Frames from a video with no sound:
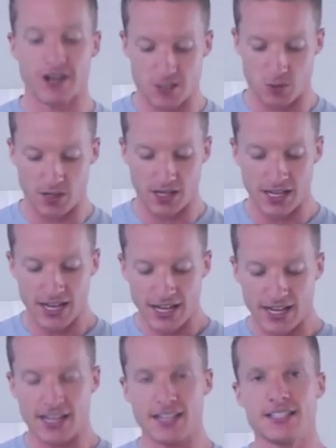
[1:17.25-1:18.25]
recipe
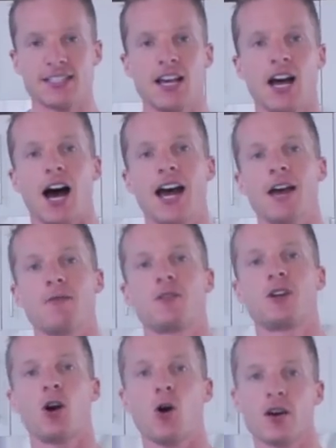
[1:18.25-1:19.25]
is I
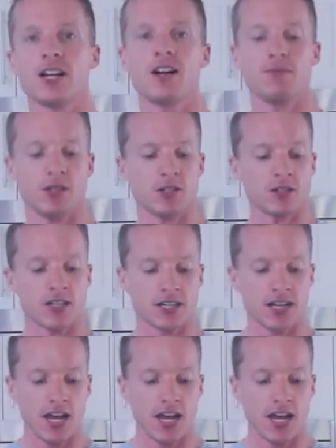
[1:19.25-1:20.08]
have coconut milk,